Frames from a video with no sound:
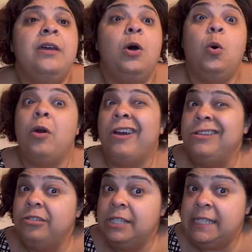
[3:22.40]
or
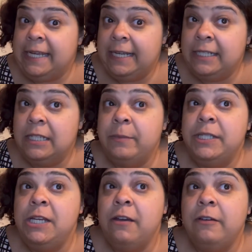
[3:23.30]
understands the
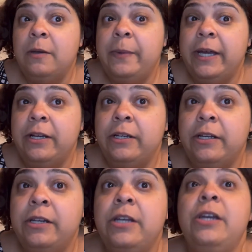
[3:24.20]
material better.
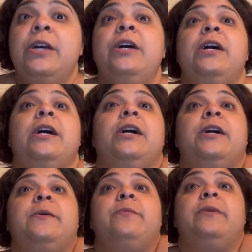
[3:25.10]

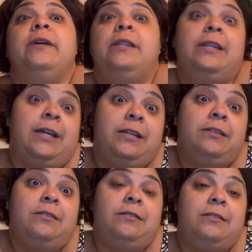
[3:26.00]
And that
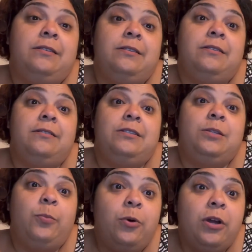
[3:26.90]

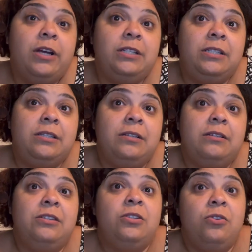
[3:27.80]
supports
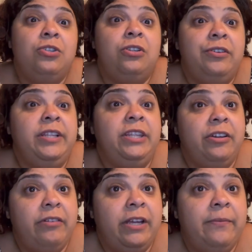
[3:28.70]
the social learning
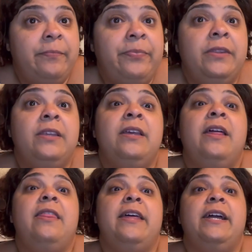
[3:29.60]
theory,
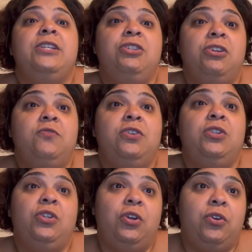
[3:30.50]
that
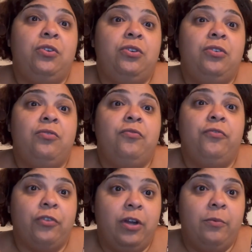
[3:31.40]
children learn
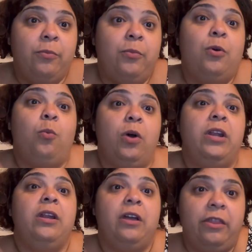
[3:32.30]
from one
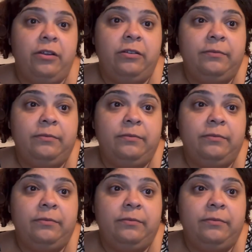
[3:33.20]
another.